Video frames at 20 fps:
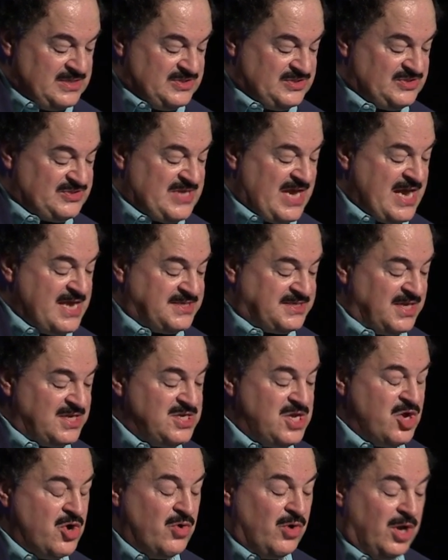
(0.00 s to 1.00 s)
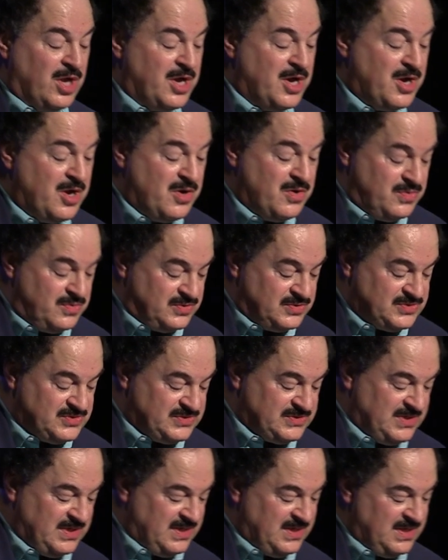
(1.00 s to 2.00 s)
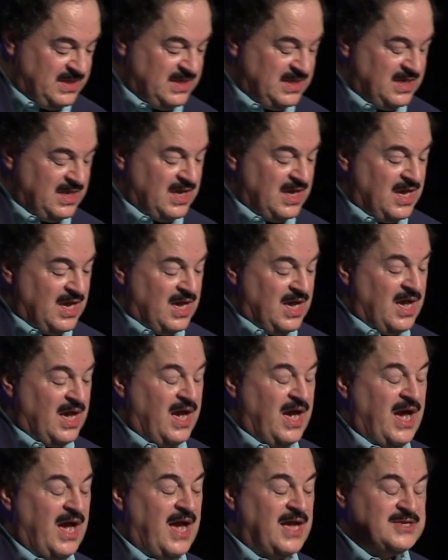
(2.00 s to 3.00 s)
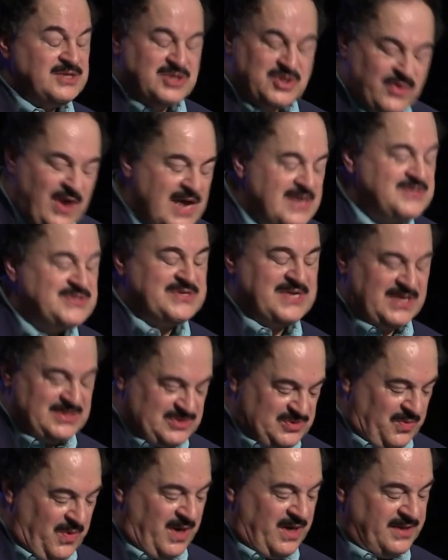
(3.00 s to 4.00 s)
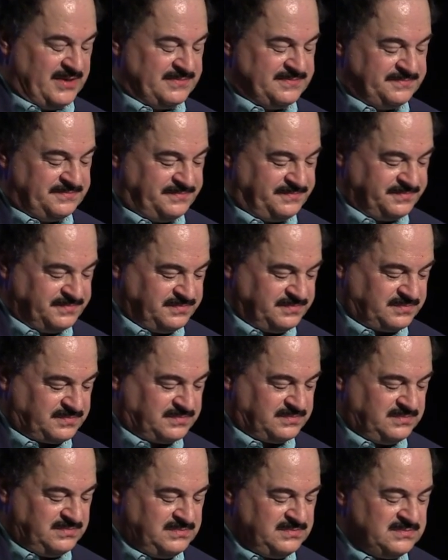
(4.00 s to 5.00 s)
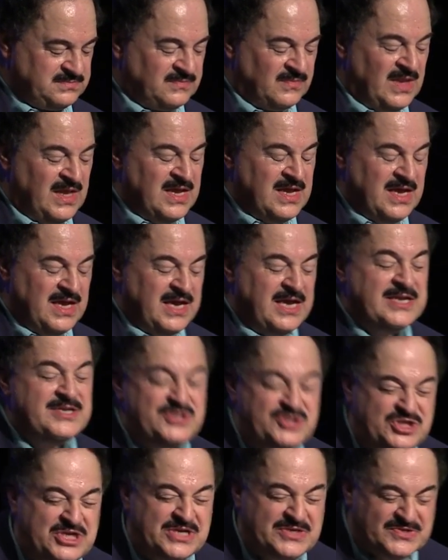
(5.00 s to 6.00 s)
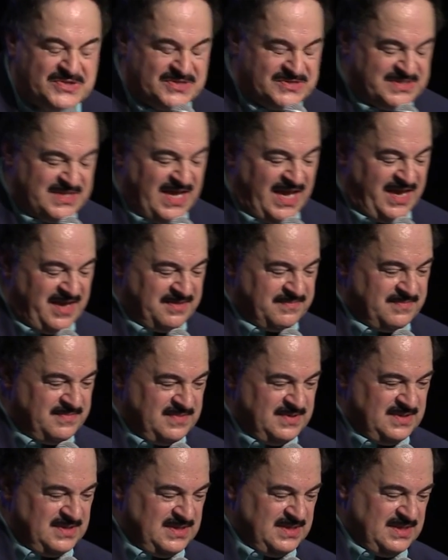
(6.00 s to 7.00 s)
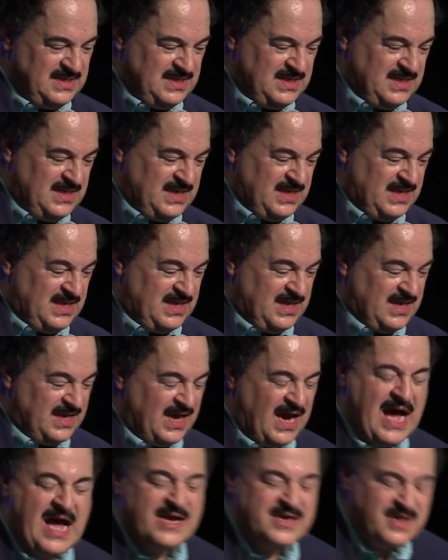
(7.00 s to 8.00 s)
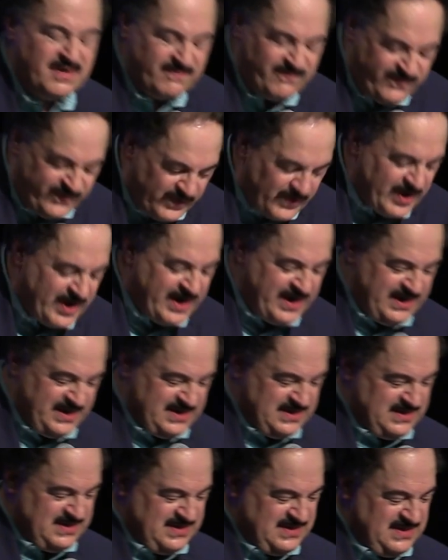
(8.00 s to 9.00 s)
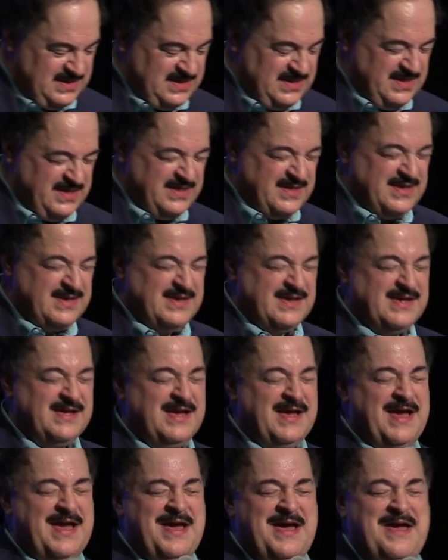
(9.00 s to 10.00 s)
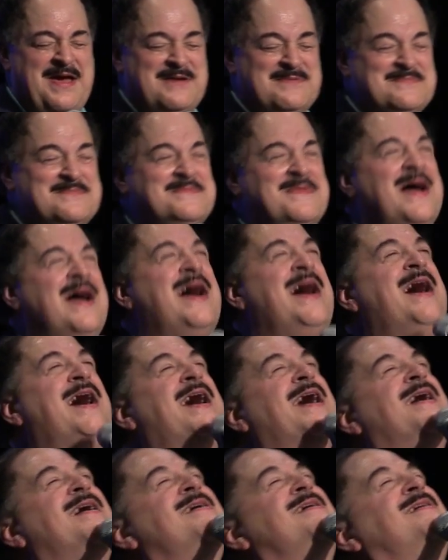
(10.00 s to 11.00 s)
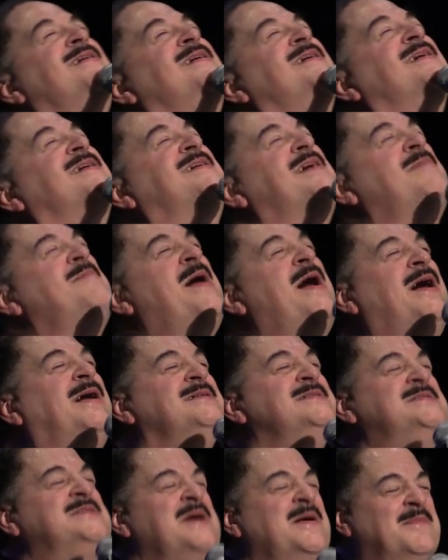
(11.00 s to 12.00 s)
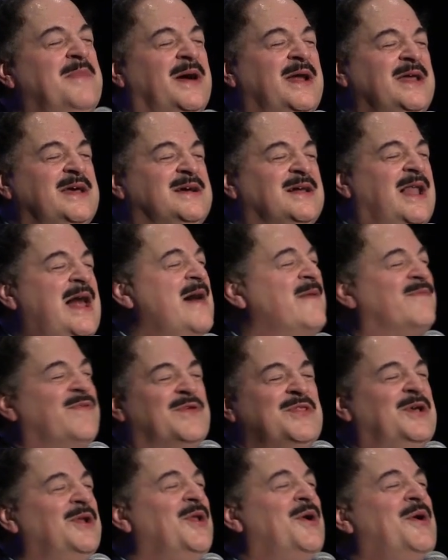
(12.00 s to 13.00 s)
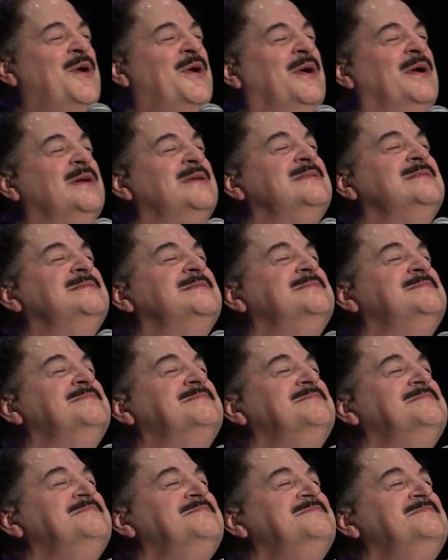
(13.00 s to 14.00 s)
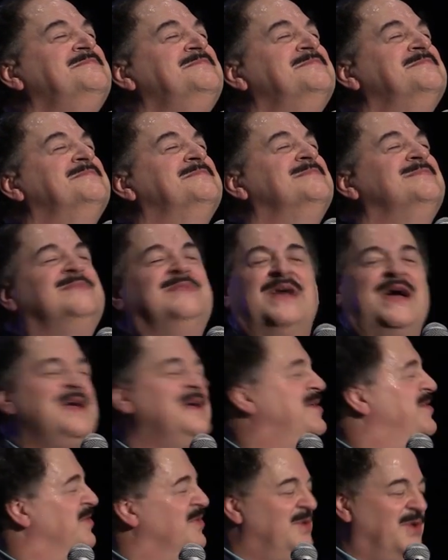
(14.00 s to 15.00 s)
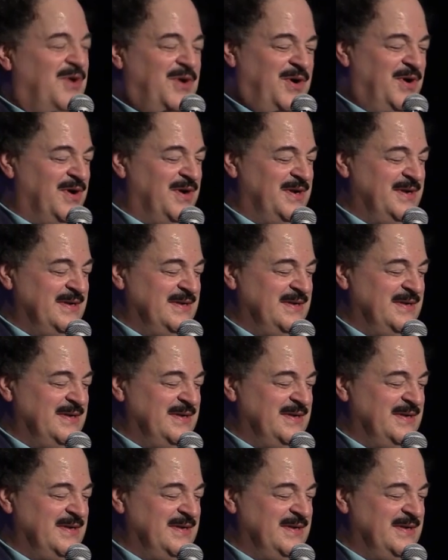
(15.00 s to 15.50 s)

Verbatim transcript: Satan, you lose. And Christ has won. In Jesus' name. I am free. Amen. Come on, somebody, clap for the Lord. Thank you, Lord.